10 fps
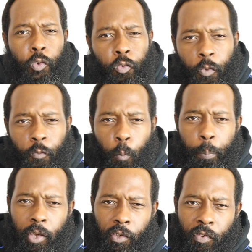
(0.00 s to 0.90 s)
beautiful
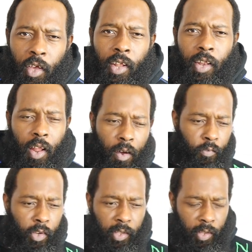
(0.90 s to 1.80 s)
piece,
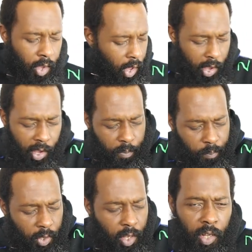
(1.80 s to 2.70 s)
lovely,
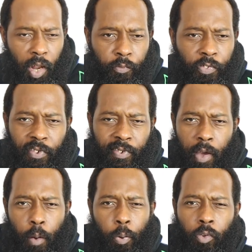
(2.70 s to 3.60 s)
um, love the
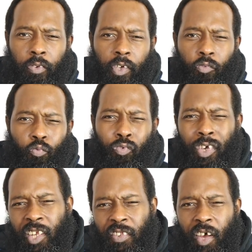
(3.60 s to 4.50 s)
setup on this,
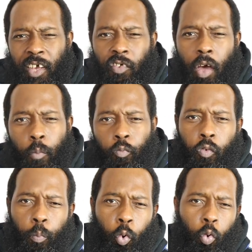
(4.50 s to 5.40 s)
really nice,
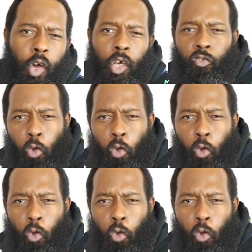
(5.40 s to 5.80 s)
comfortable,